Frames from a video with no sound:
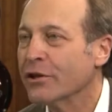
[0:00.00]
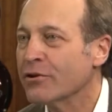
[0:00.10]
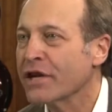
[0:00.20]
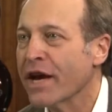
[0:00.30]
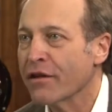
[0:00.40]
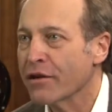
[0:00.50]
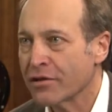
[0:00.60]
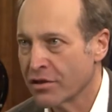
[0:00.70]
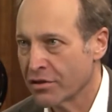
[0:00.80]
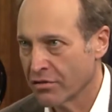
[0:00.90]
did you say kind of,
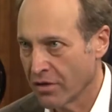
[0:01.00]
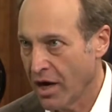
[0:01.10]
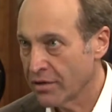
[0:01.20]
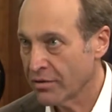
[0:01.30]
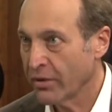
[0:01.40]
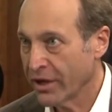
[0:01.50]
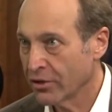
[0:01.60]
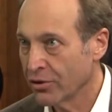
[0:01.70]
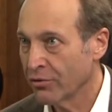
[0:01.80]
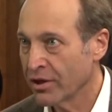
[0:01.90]
this is us? We
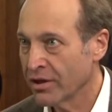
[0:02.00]
could do